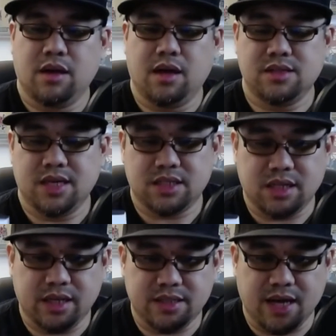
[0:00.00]
a
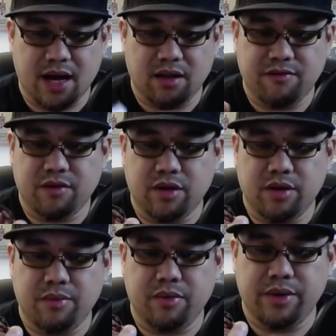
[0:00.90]
6-click dial for
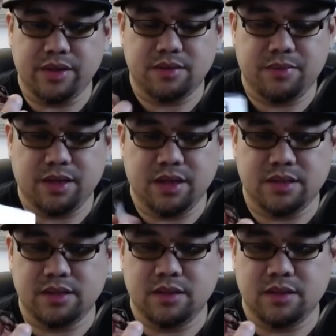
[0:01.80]
100 points, because